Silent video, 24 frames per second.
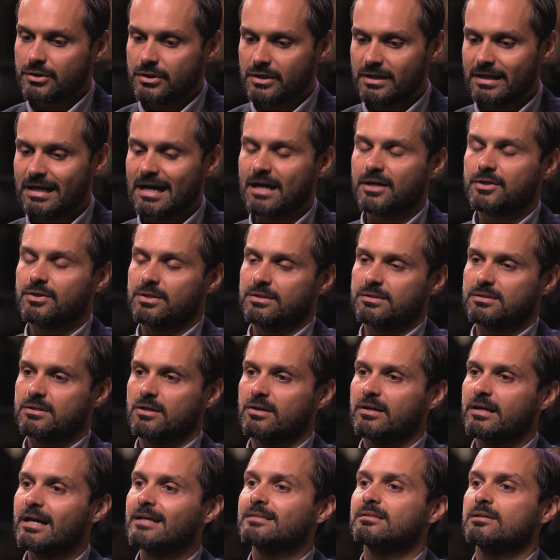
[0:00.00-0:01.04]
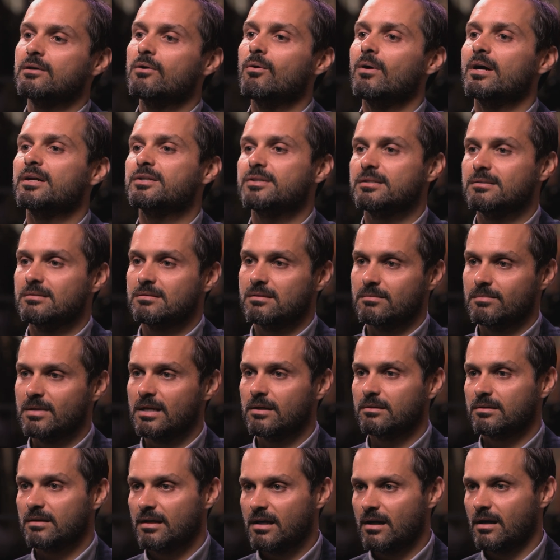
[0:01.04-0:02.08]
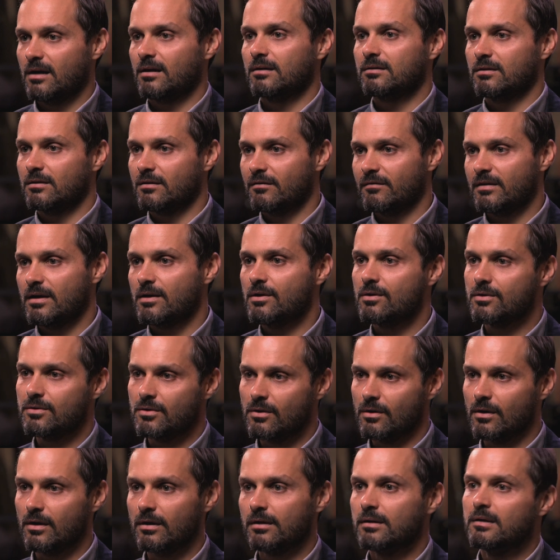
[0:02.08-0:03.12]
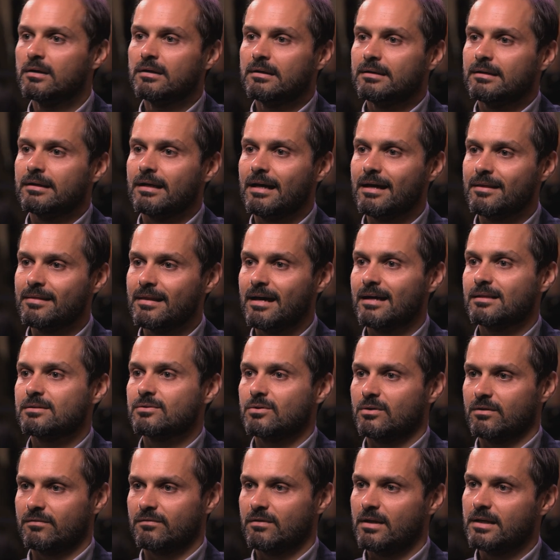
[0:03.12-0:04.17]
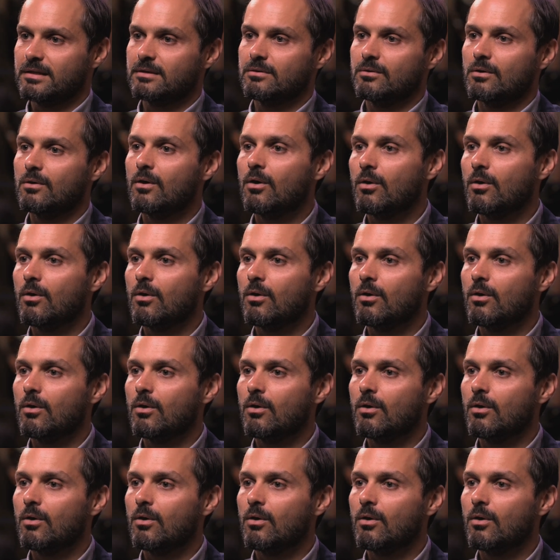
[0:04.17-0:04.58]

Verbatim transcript: she actually started asking questions about the character of Eleanor, and that sort of led to a